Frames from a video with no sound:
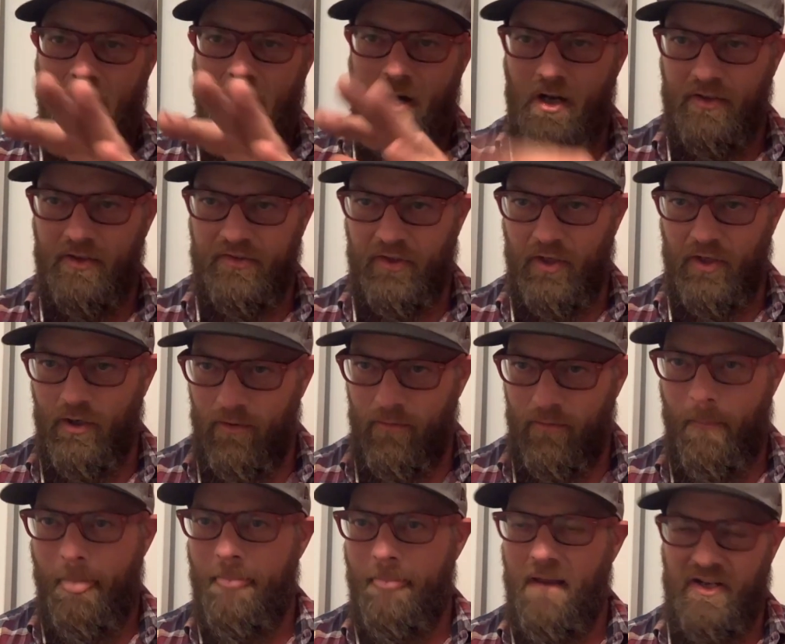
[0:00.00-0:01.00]
Also,
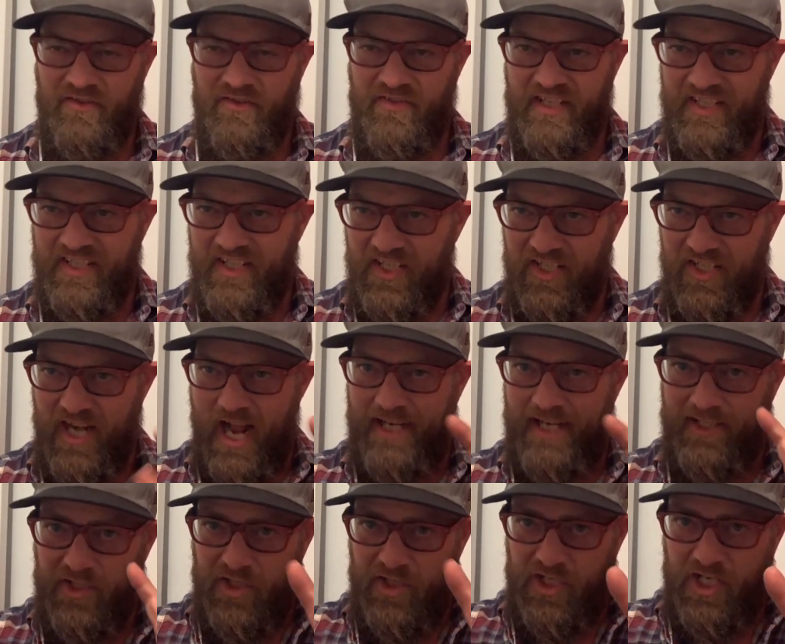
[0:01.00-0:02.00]
this is not
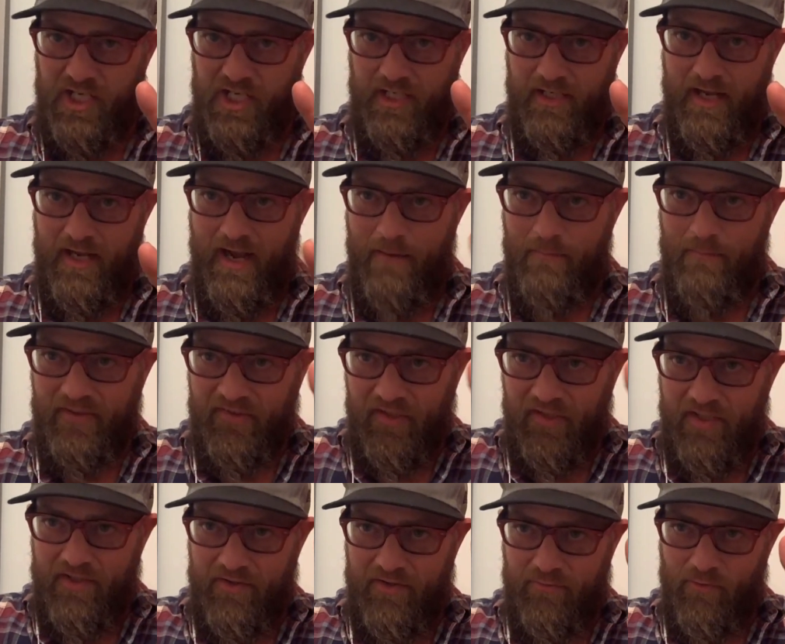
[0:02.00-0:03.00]
a cheat. I'm going to
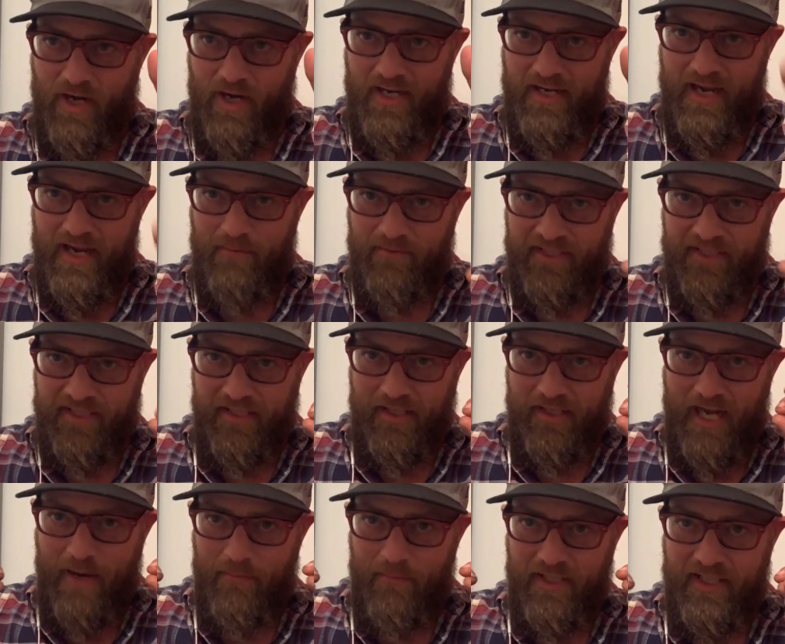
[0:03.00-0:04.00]
say this right now.
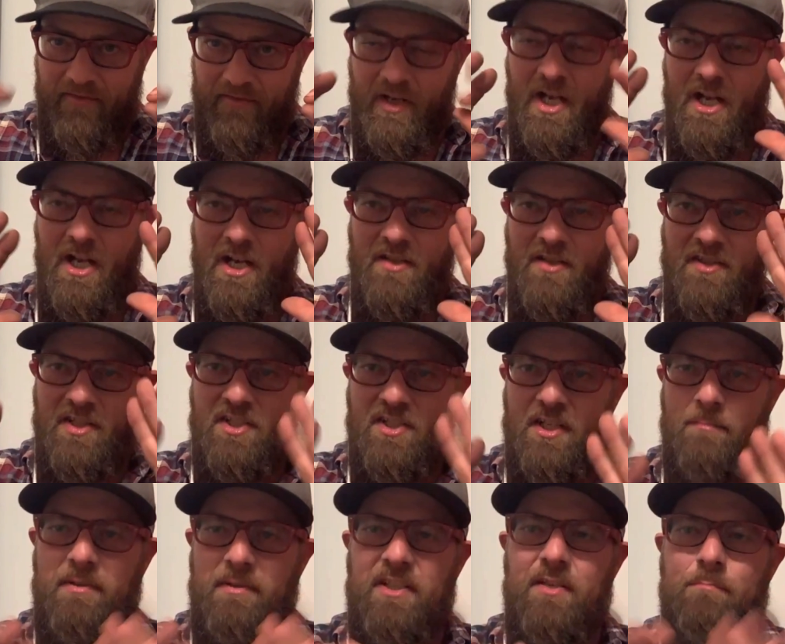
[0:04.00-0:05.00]
I'm going to give this
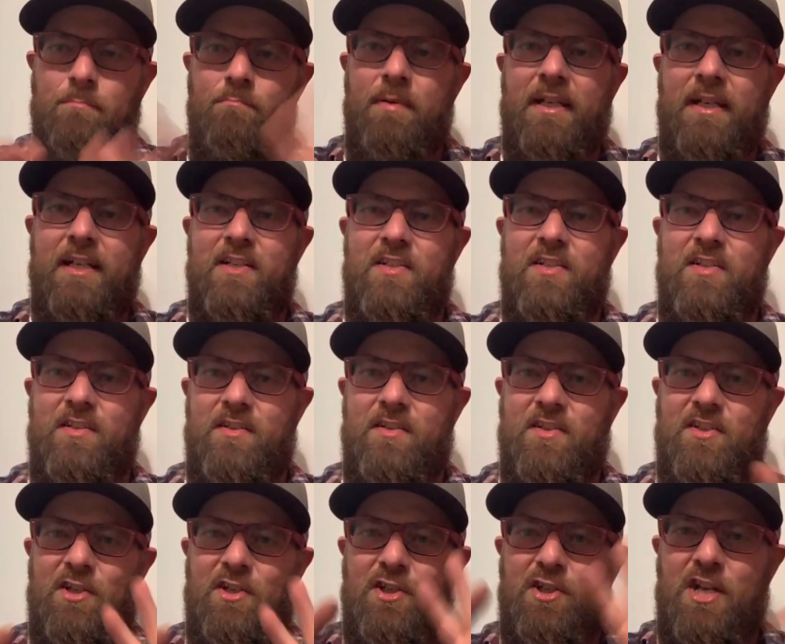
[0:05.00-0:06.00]
could be the
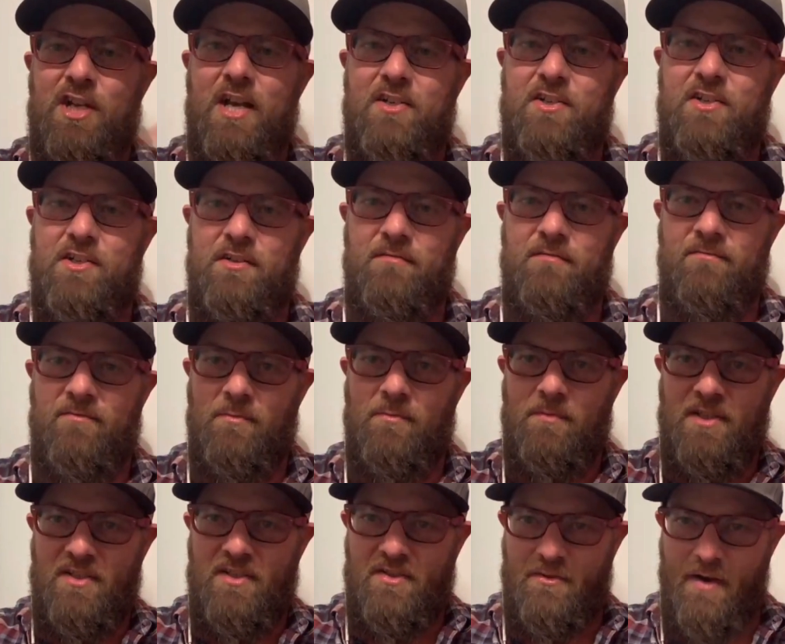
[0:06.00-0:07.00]
biggest suggestion from
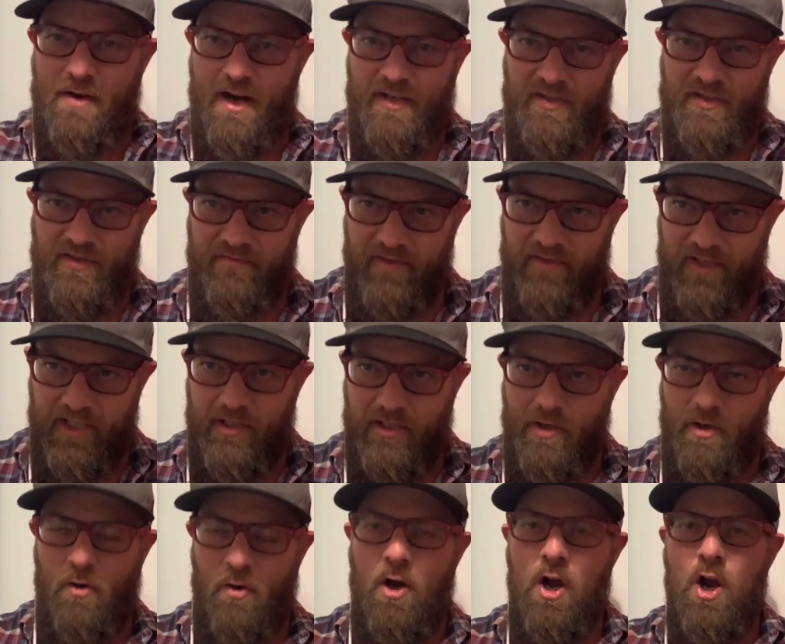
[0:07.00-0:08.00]
this strategy
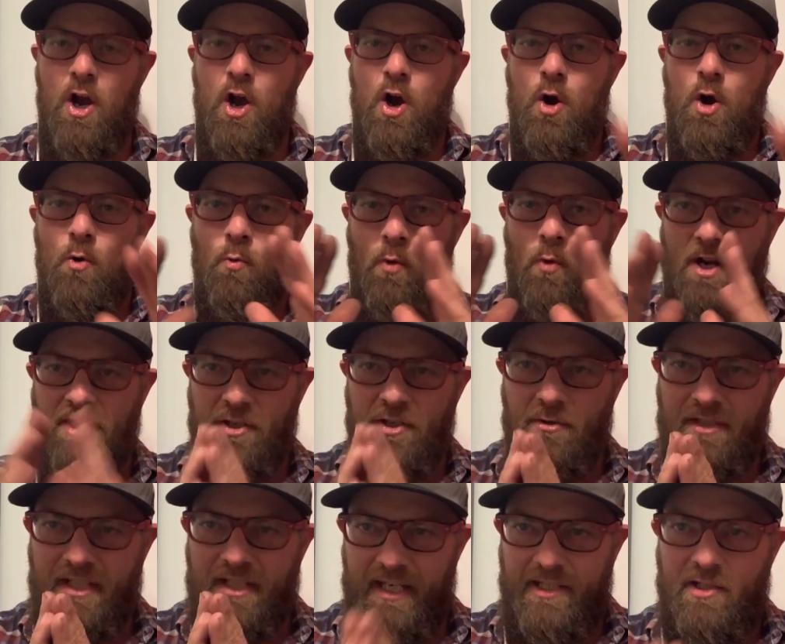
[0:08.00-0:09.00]
video. When you
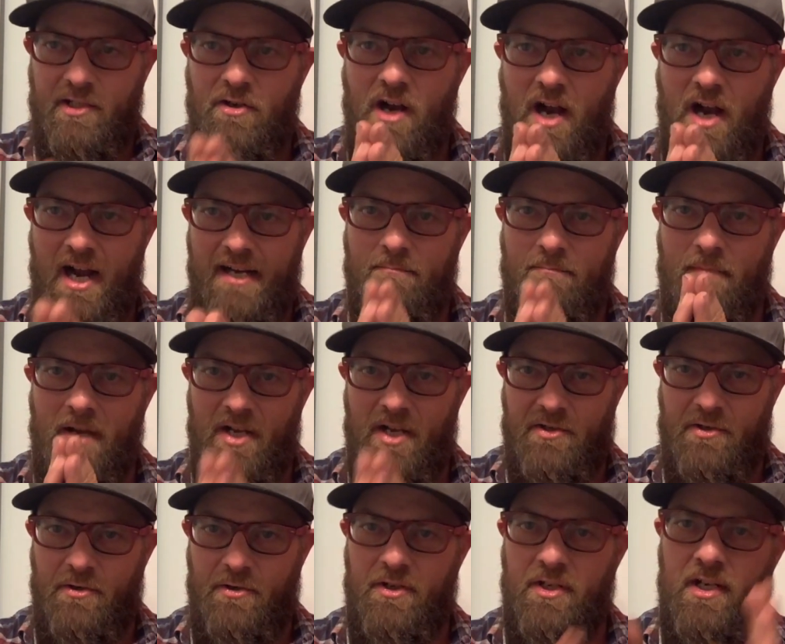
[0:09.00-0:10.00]
get your height
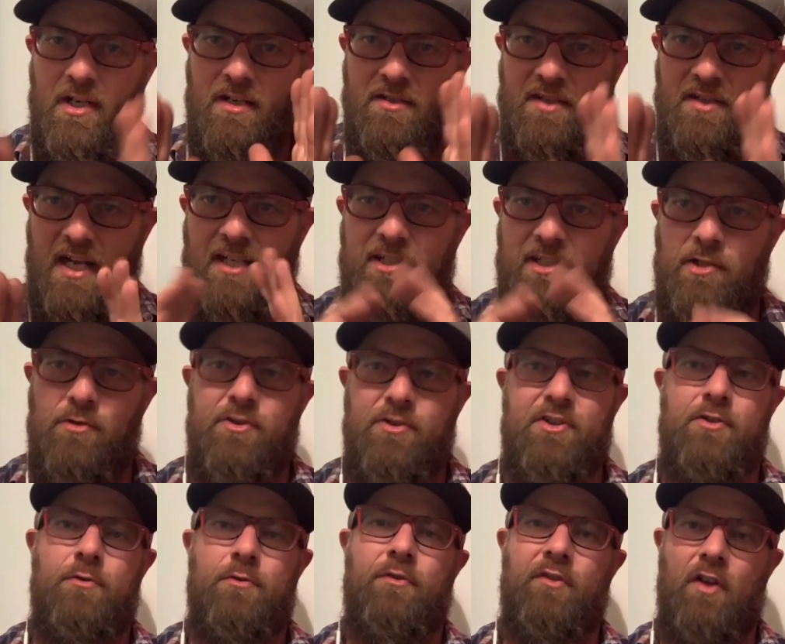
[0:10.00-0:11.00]
measured, take your
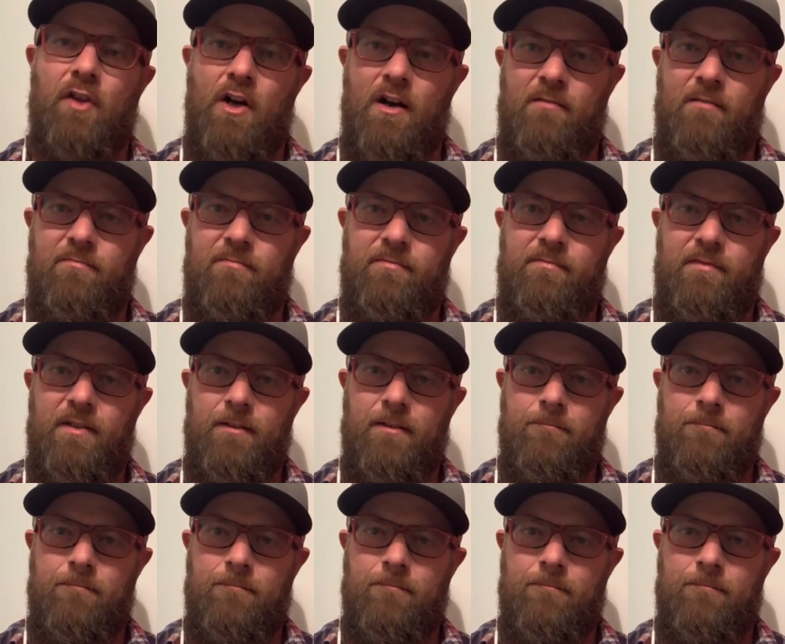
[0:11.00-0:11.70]
shoes off.